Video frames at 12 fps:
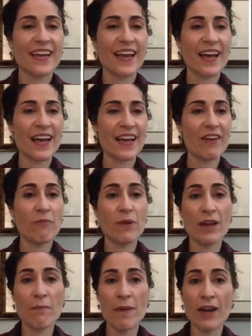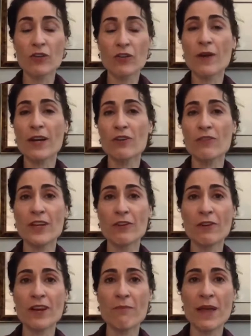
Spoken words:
I have been a medical director of integrative